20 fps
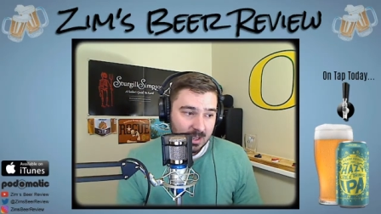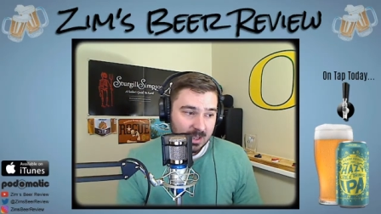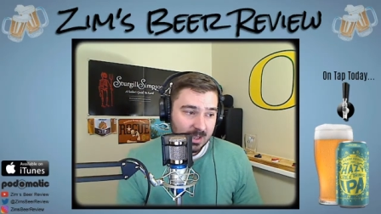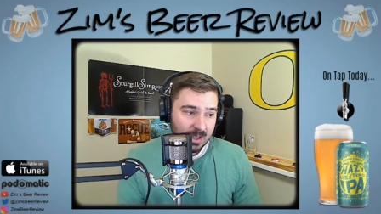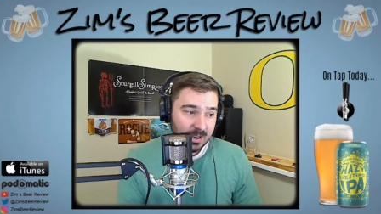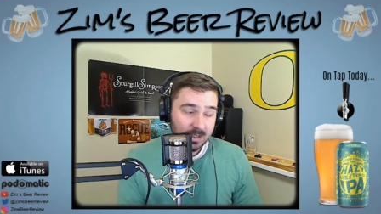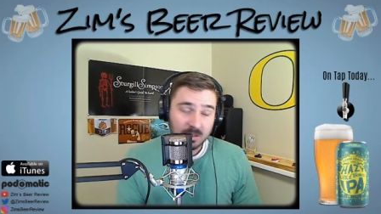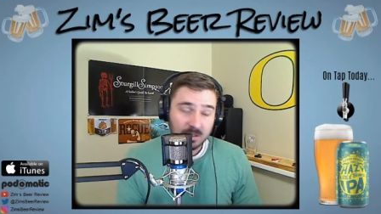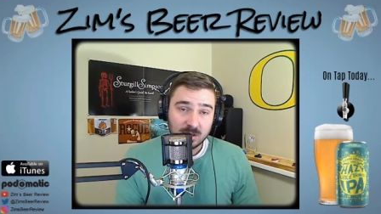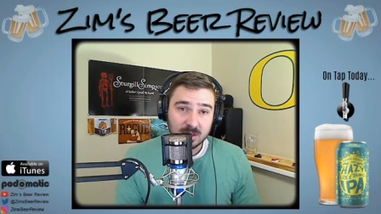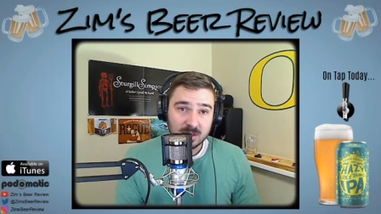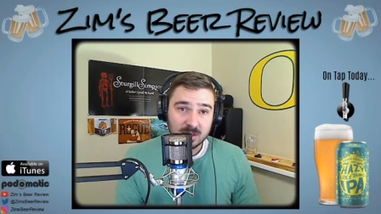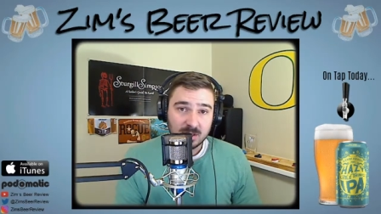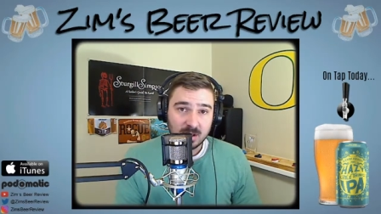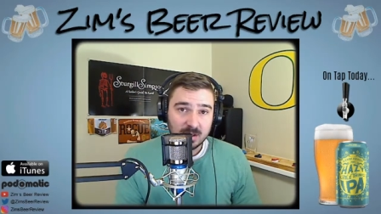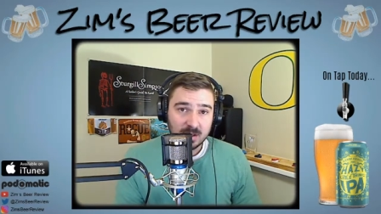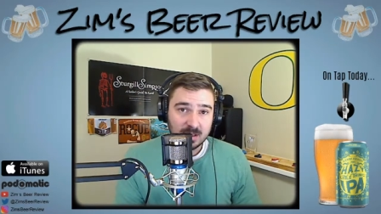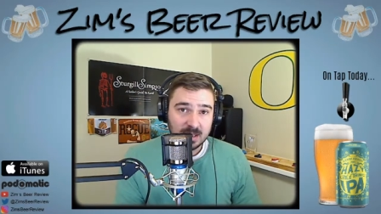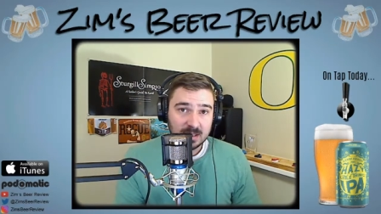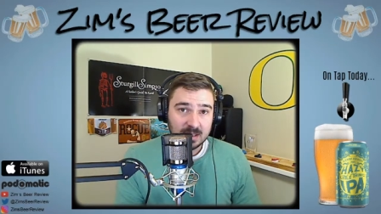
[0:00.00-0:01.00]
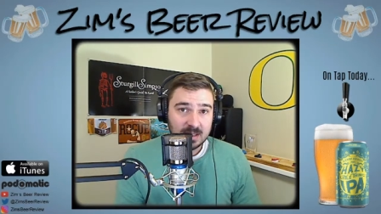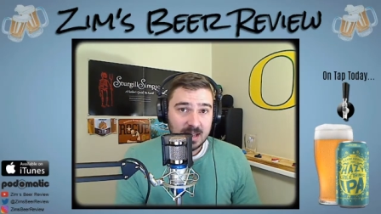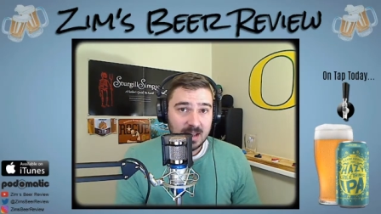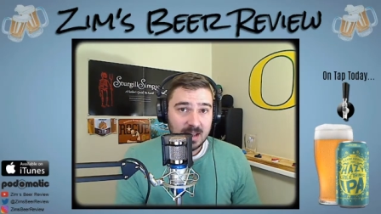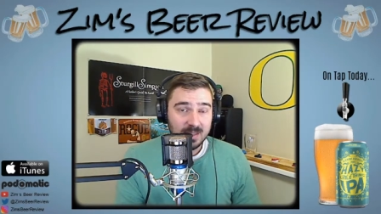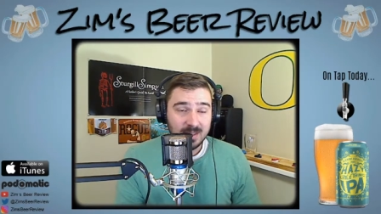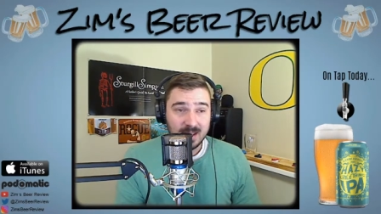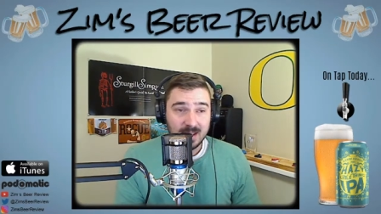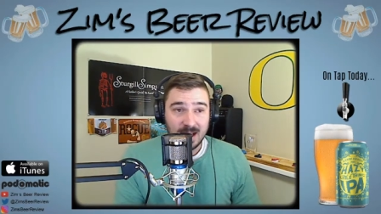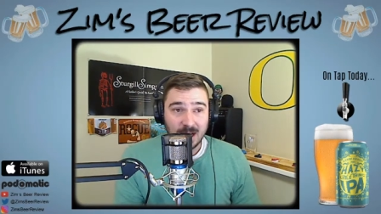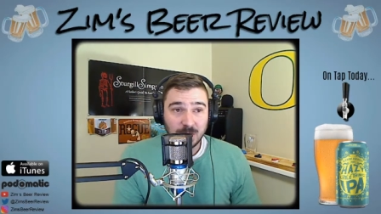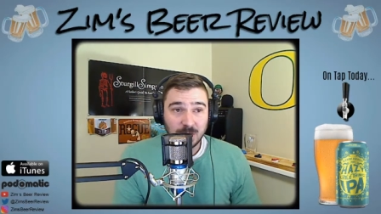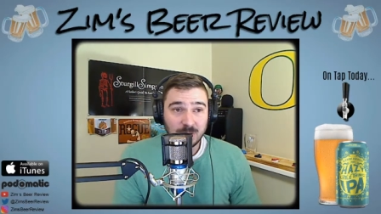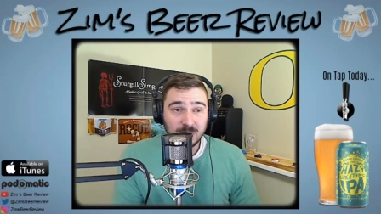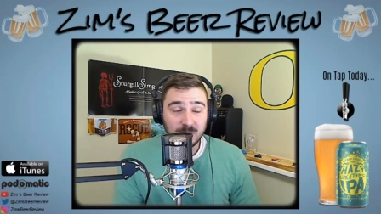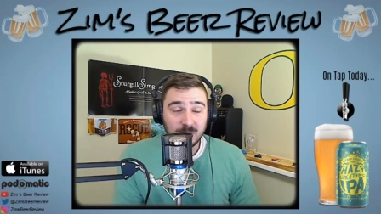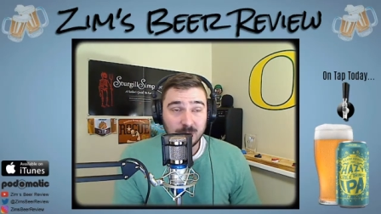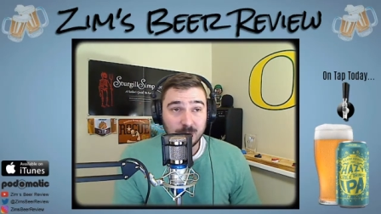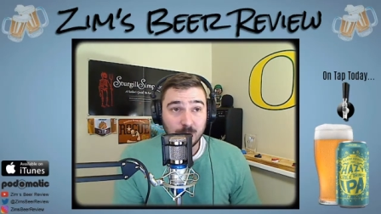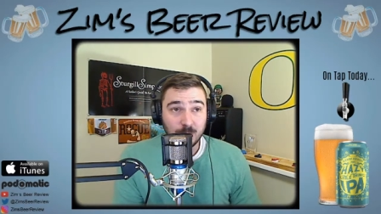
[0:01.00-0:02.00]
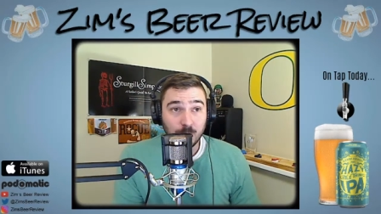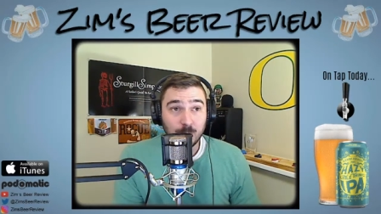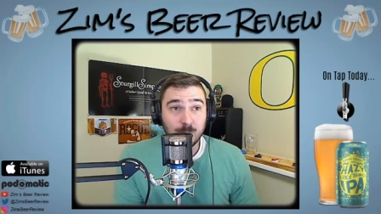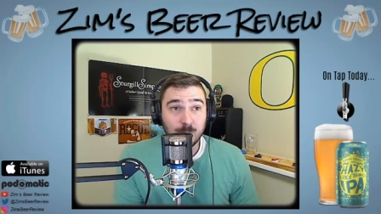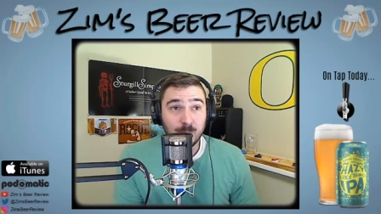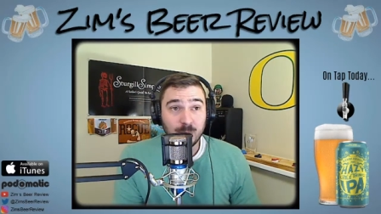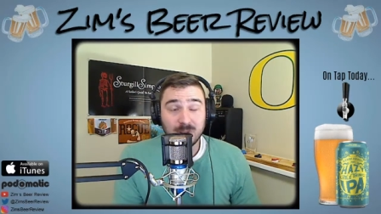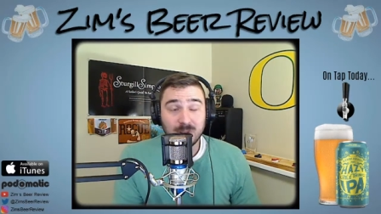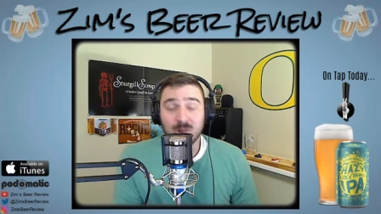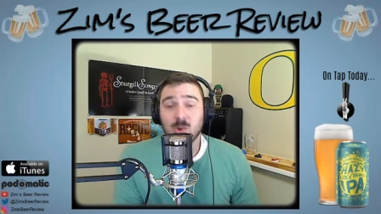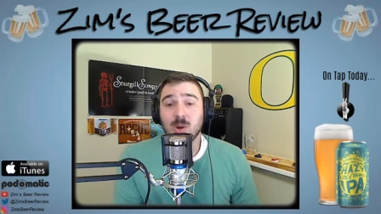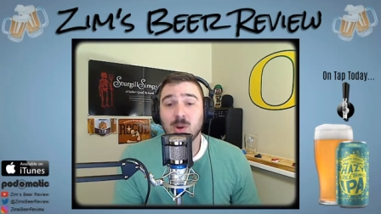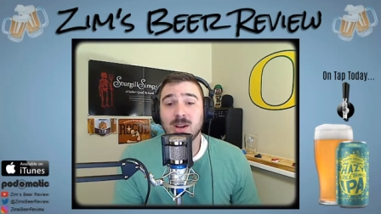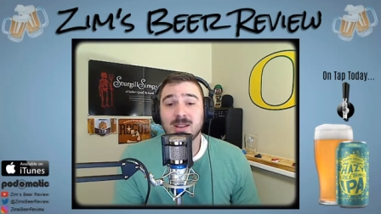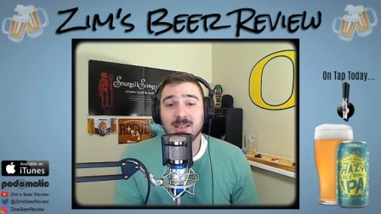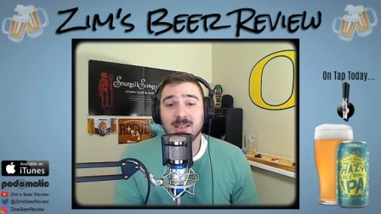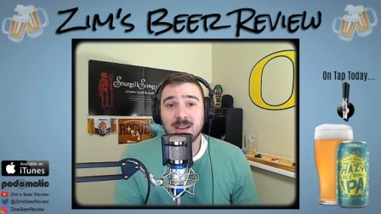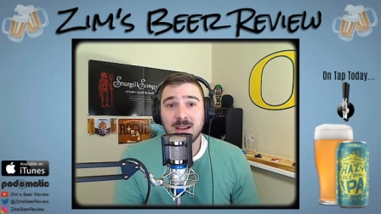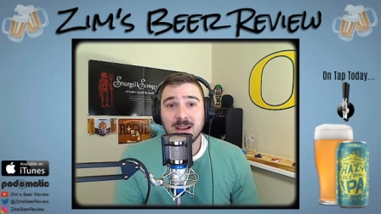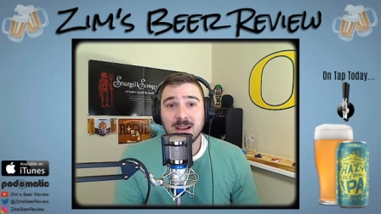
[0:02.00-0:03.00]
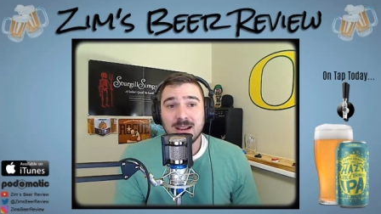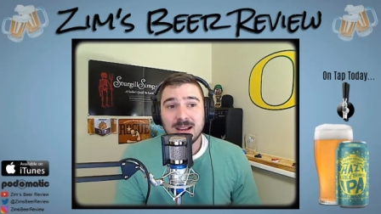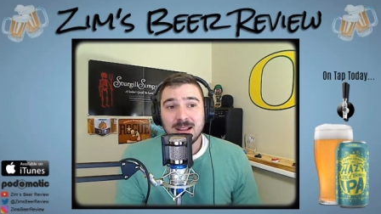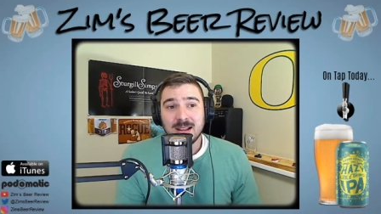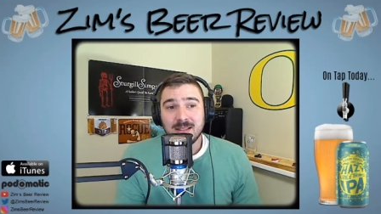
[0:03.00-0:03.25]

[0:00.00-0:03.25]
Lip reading: And it just started like that. They actually grew pretty quickly.